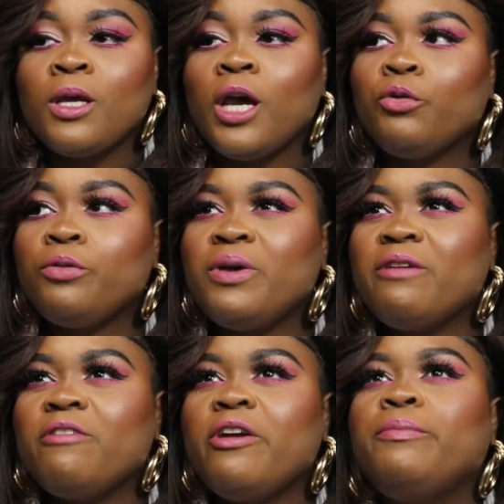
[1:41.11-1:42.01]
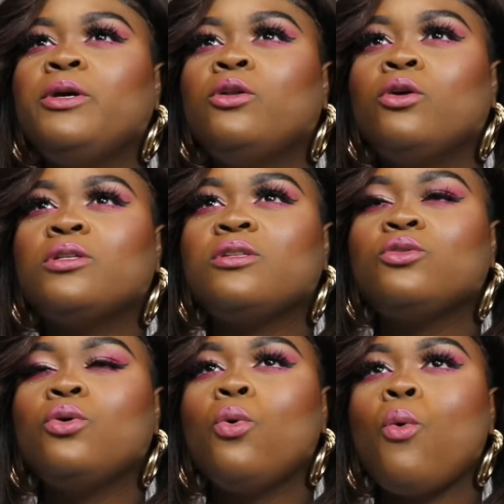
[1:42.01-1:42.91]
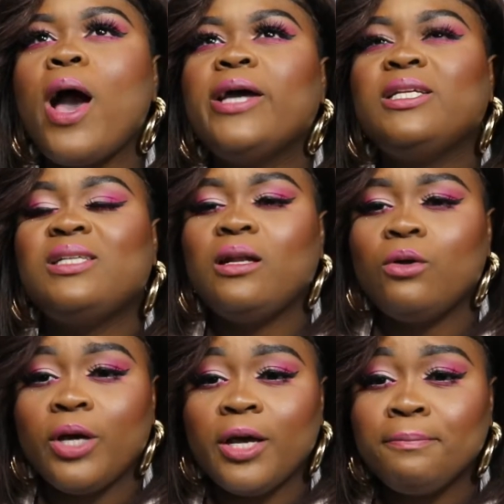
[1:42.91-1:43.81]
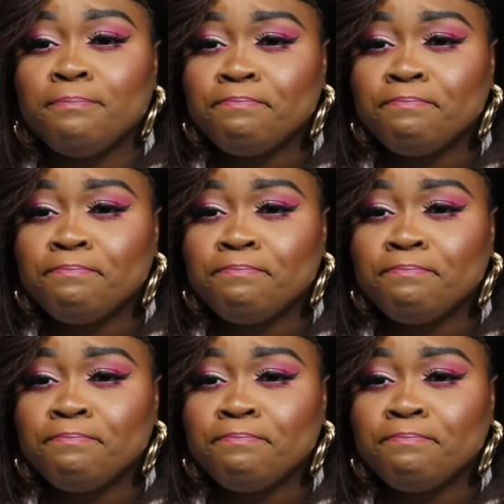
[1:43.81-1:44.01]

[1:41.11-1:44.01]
It would be a very big loss. So I decided, okay,